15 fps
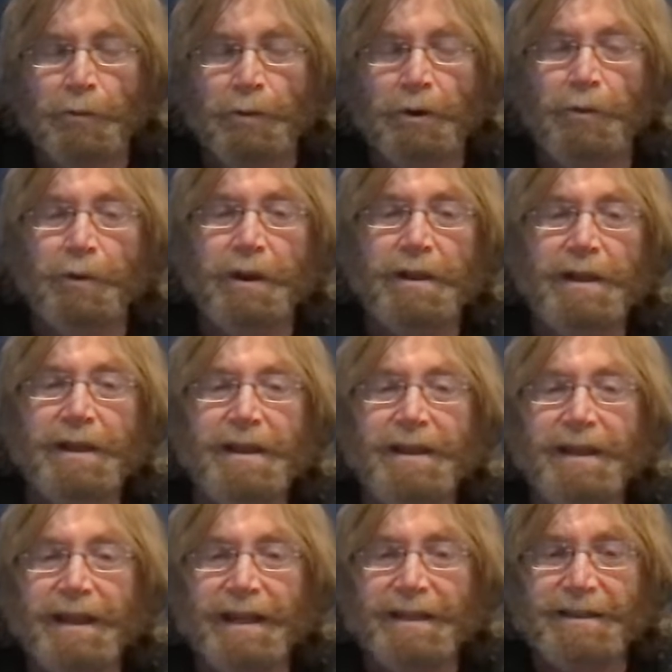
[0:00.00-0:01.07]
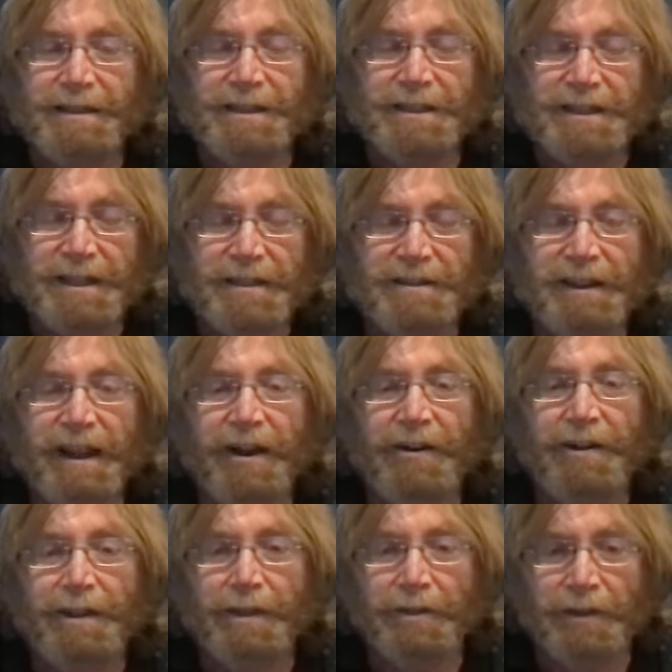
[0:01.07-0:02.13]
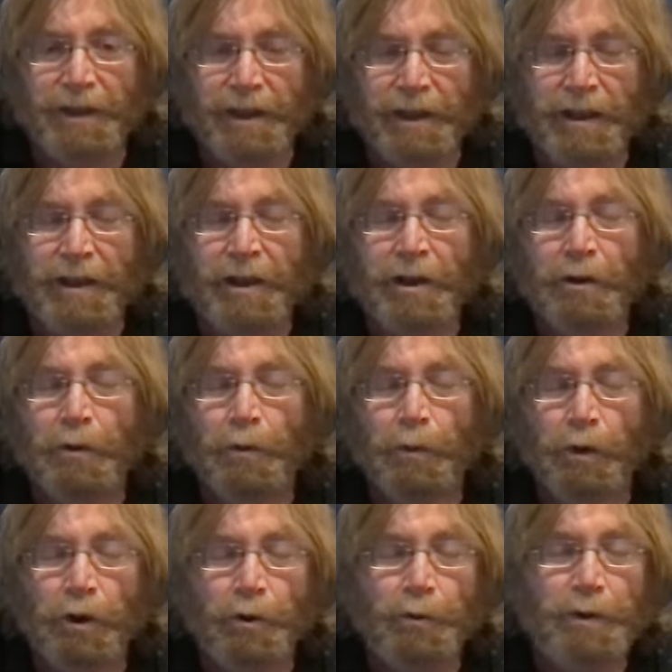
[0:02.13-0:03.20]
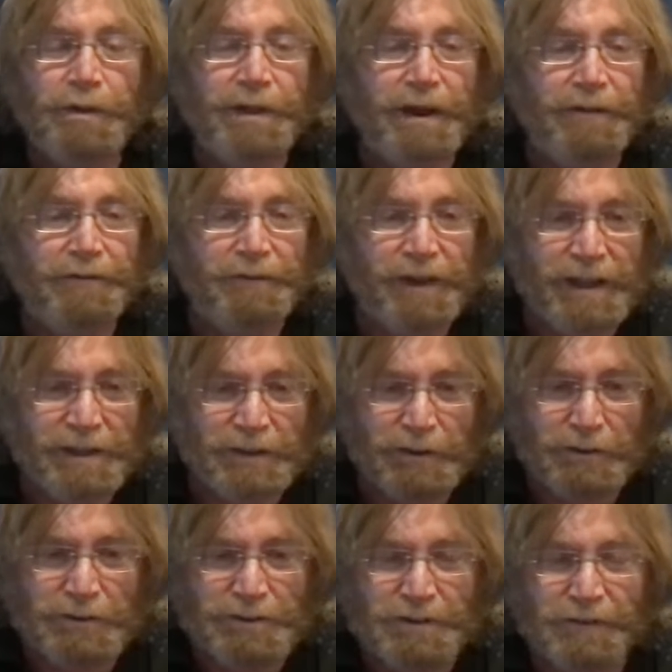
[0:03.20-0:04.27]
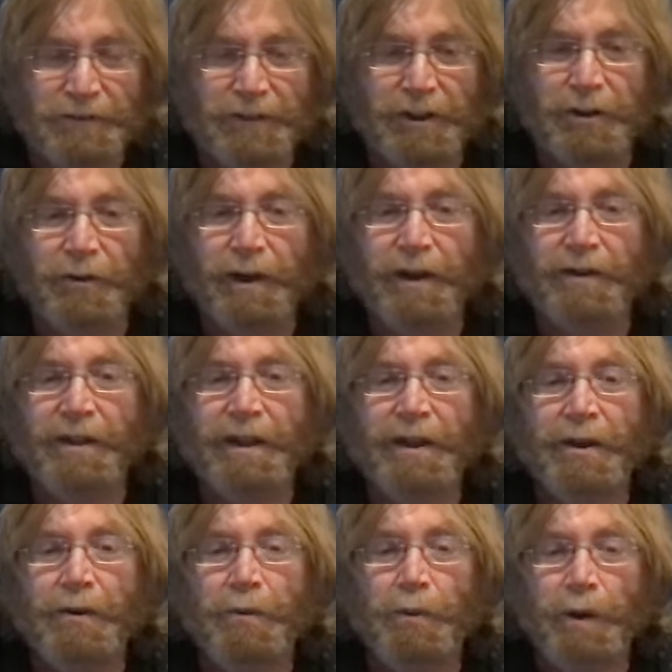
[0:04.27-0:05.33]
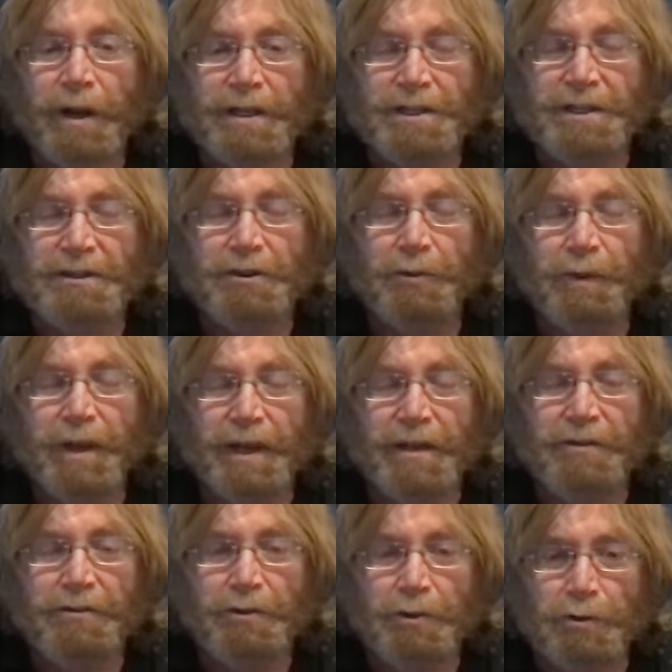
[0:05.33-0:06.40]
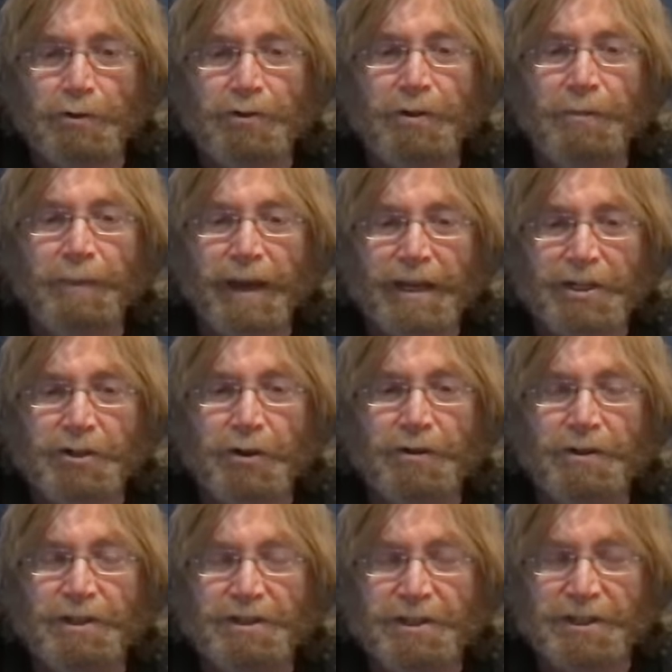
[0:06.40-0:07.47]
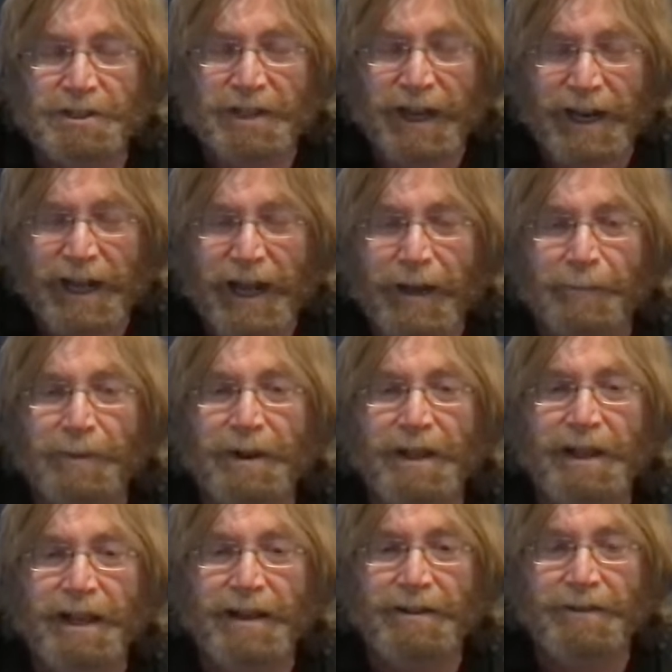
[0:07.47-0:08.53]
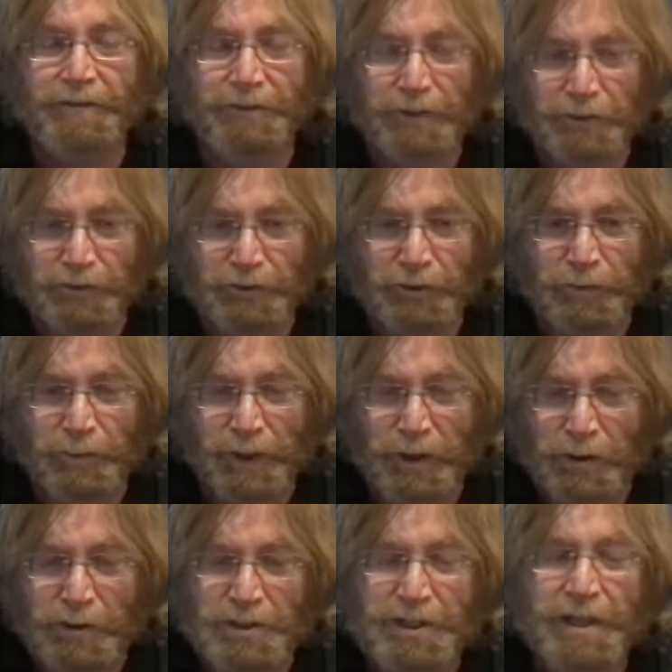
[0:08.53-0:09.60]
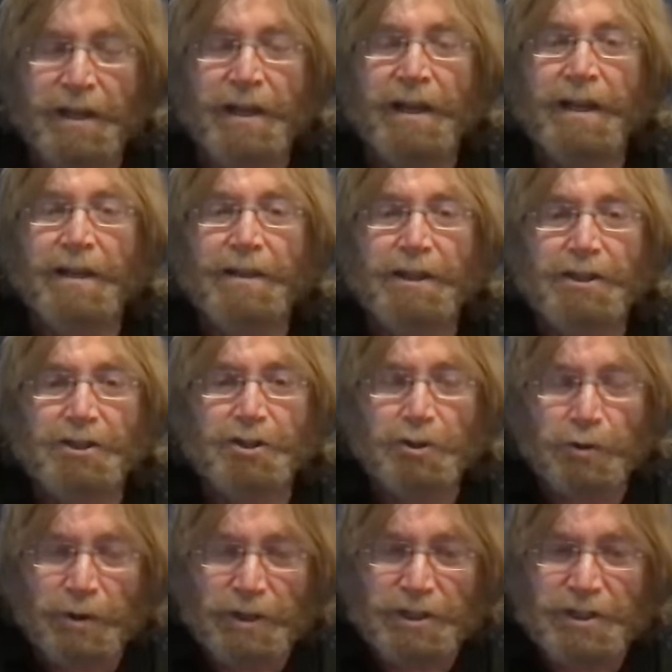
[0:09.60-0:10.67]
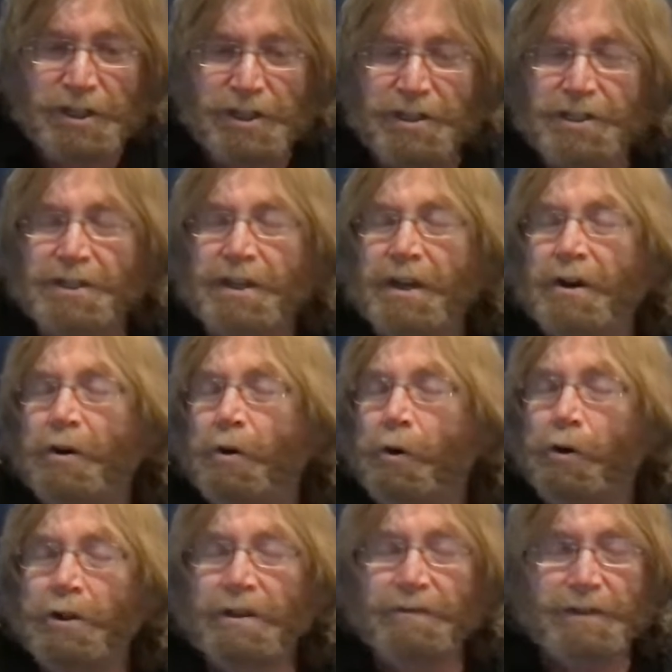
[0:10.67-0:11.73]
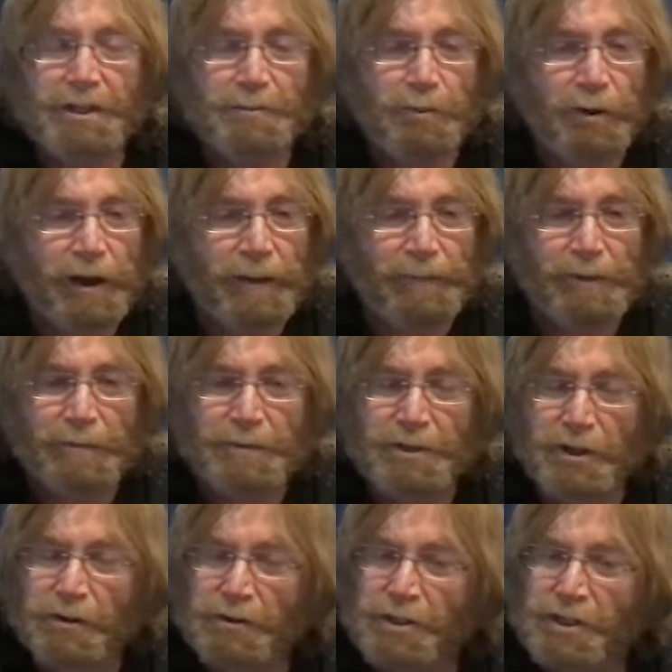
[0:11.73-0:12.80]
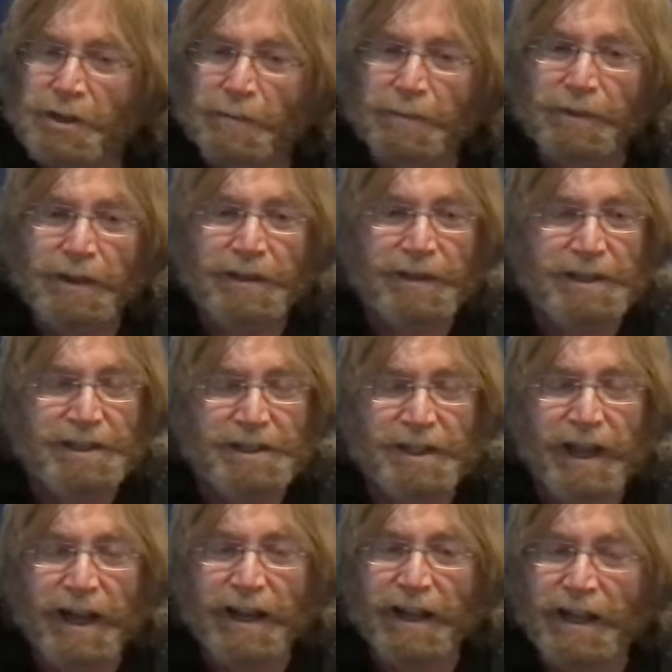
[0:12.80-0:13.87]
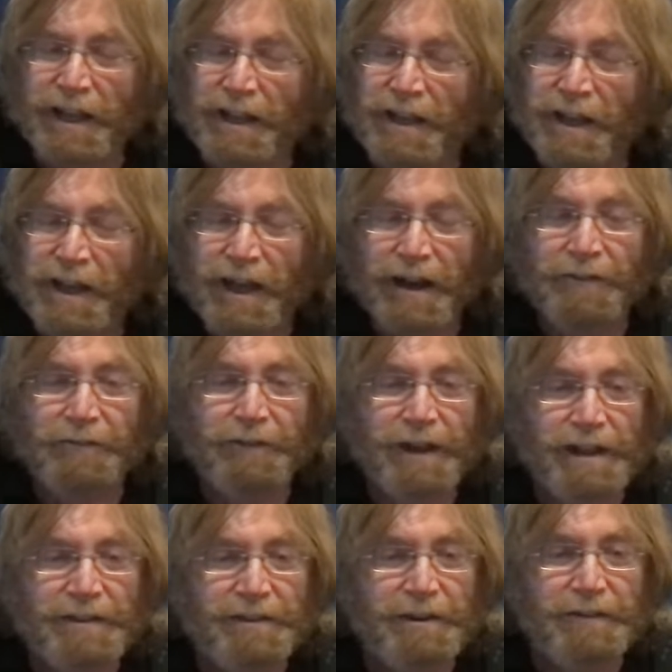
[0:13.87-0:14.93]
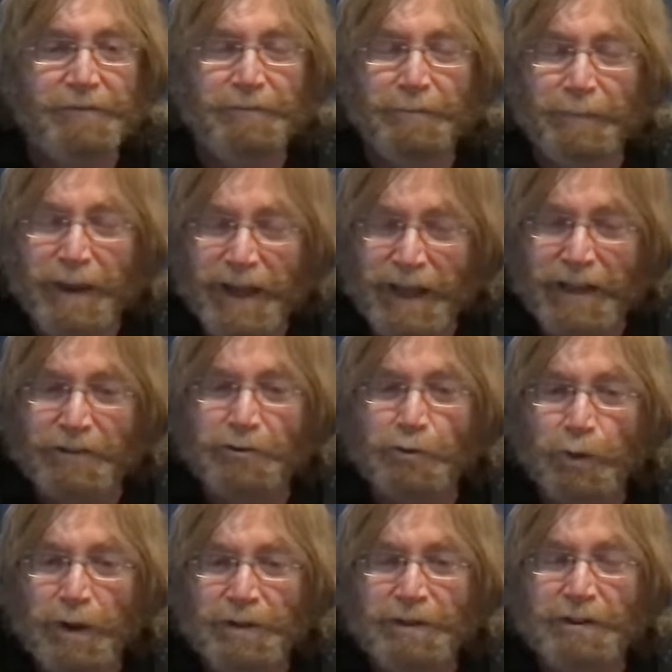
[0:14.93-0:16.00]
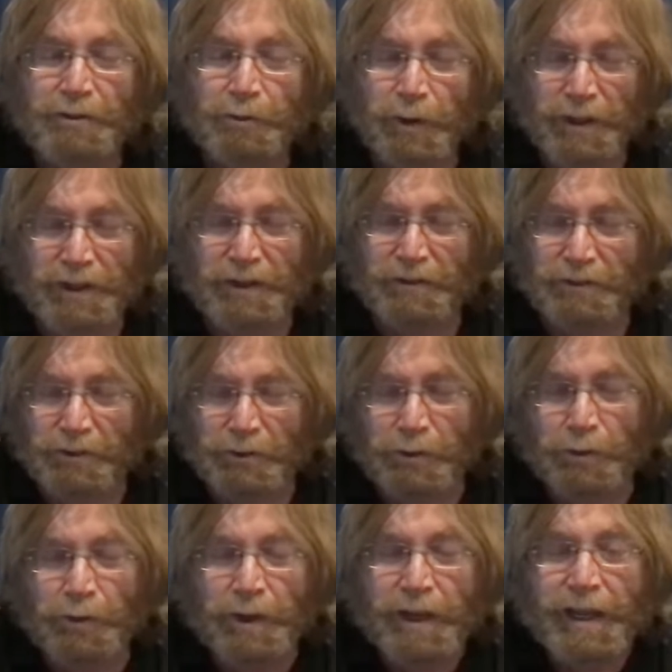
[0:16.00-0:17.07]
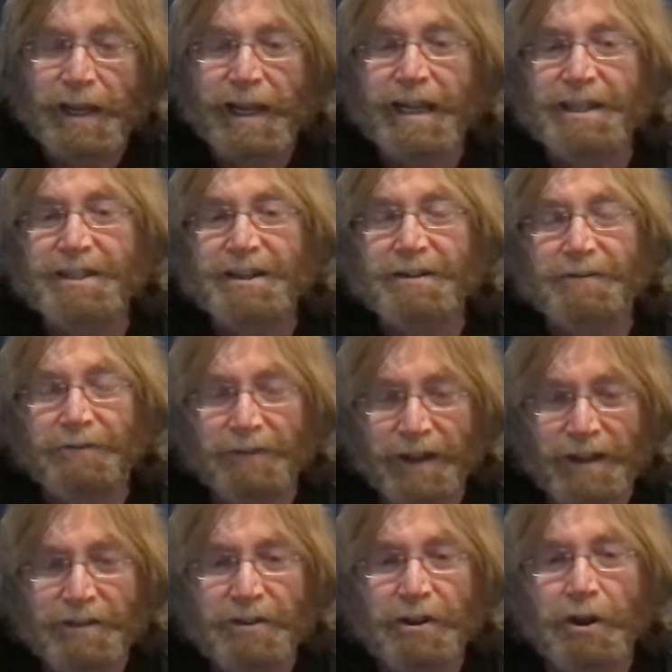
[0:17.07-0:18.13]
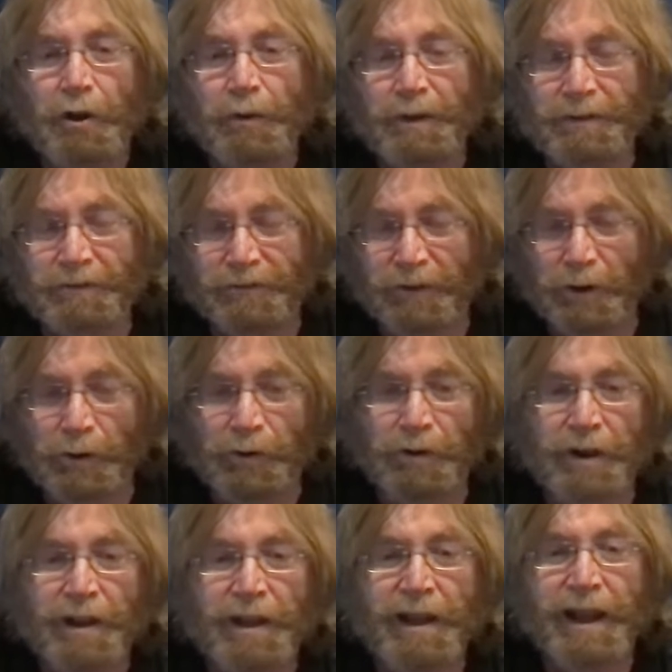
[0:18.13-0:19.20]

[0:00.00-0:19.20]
We really need to sit down and think, work with our vendors to figure out what is it that we can do to make sure this does not happen again in the future? Because these shortages, all of these problems are something that's not a event of May 2022. It's an event going forward.